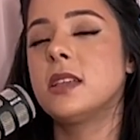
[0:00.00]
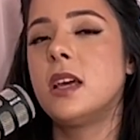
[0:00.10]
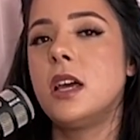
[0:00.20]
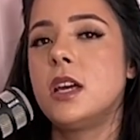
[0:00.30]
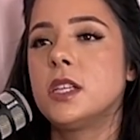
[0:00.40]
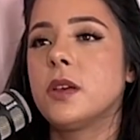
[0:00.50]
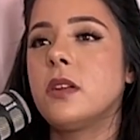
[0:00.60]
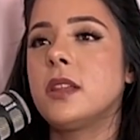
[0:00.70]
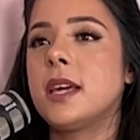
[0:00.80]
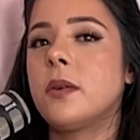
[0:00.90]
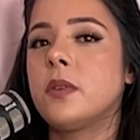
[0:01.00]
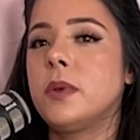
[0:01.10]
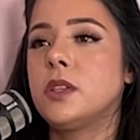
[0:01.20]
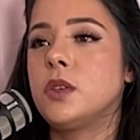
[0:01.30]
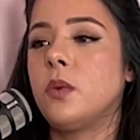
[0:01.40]
Mm-hmm. So I don't think I would
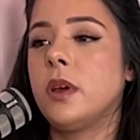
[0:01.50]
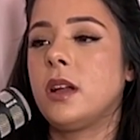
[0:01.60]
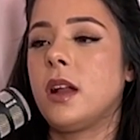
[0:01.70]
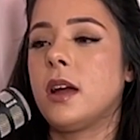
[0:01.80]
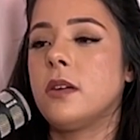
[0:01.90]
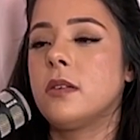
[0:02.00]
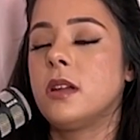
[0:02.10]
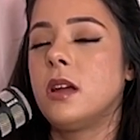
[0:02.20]
be too weirded out.